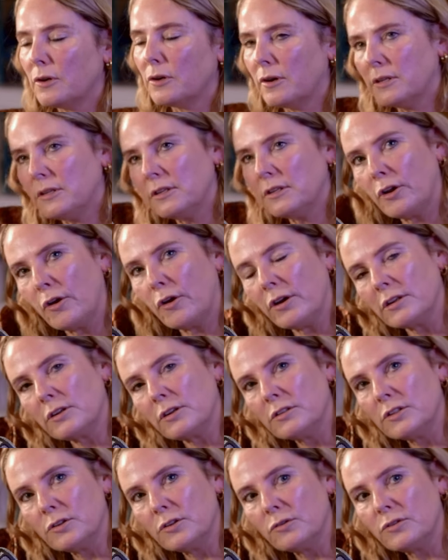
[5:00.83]
I
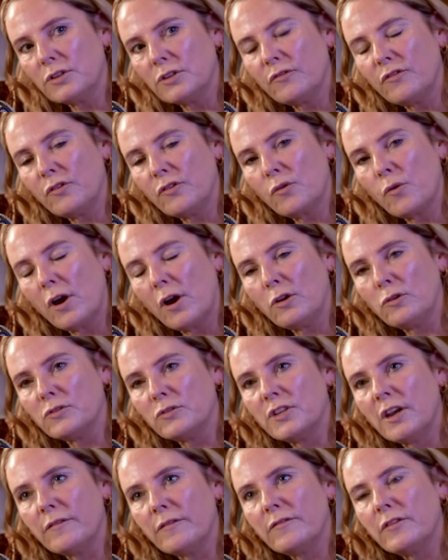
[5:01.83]
consulted for quite a long
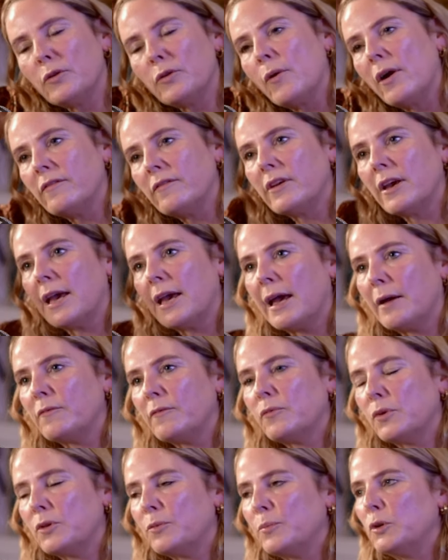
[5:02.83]
time for Lueve and
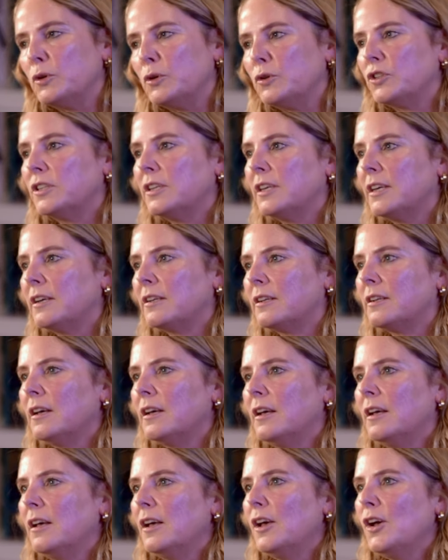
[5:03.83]
with Pucci. And
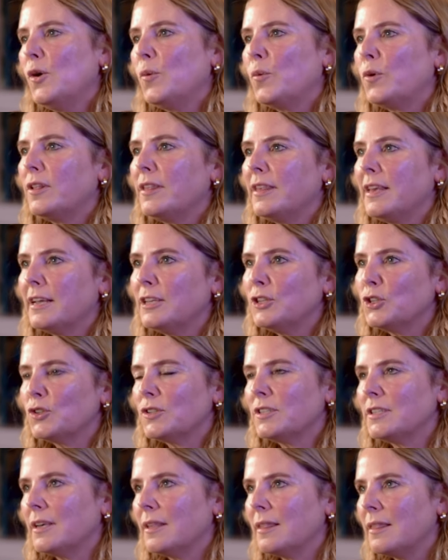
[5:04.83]
one of the
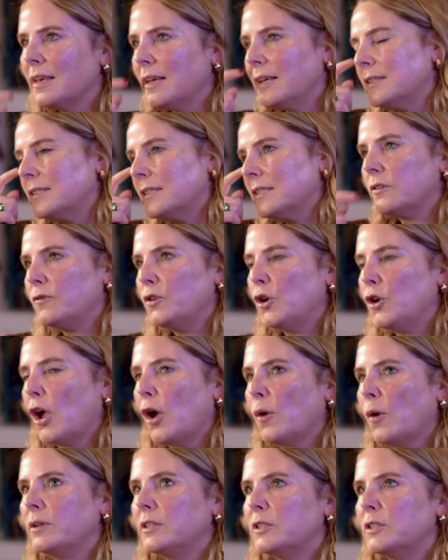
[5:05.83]
interesting things is you
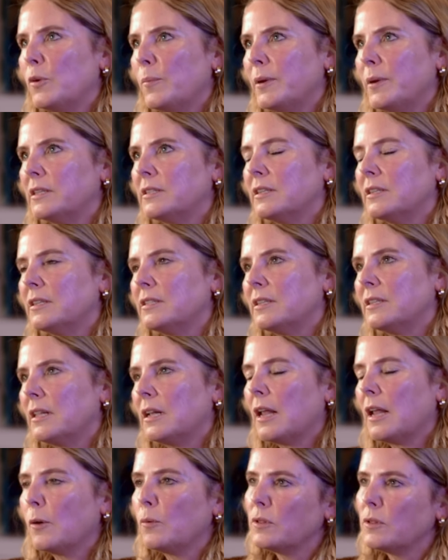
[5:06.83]
go into a business and they're
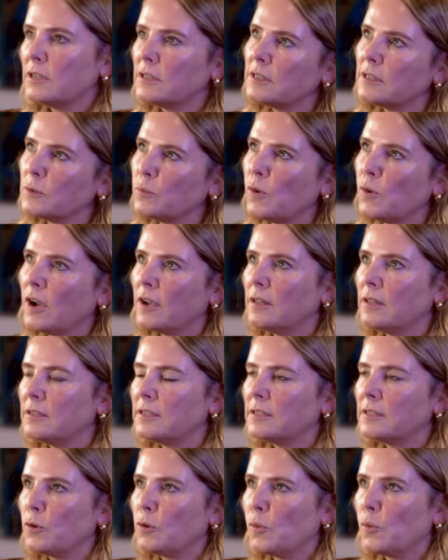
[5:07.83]
like, well, this isn't working, this
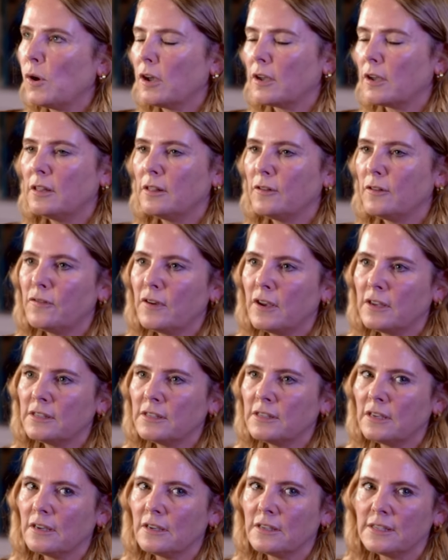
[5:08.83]
is not working. The first
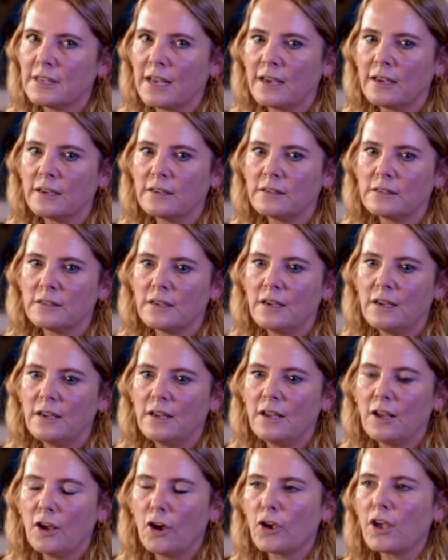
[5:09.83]
thing I say is,
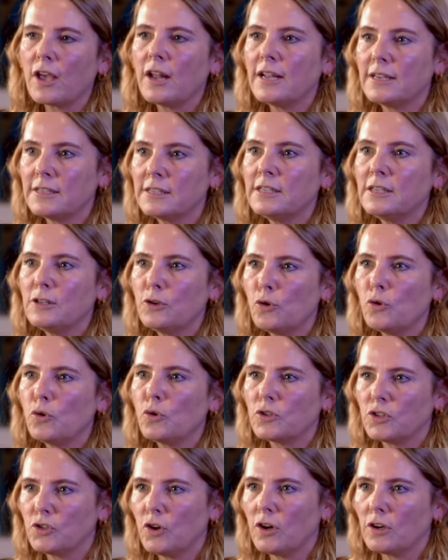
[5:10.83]
okay, let's see your
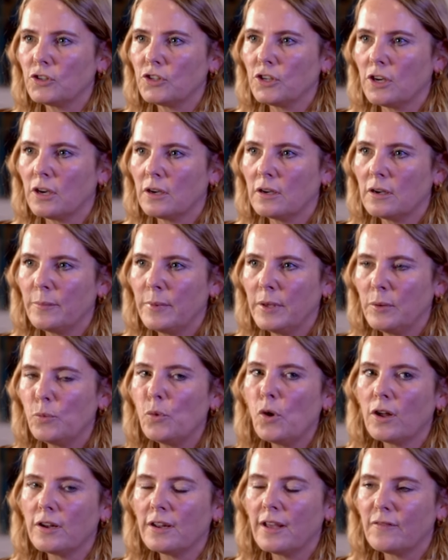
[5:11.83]
org structure. I mean,
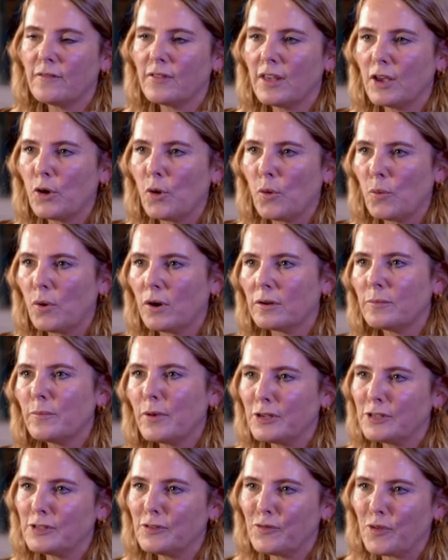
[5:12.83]
have they got one?
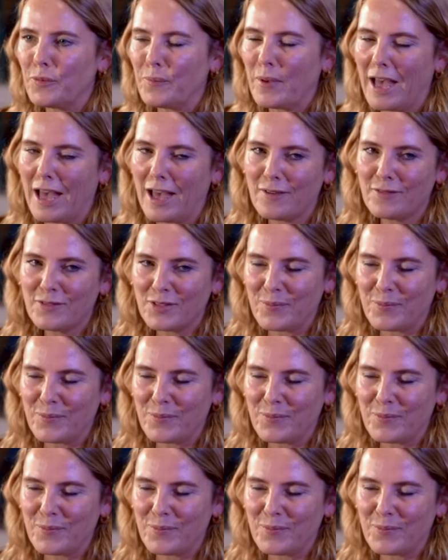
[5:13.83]
Most of them have.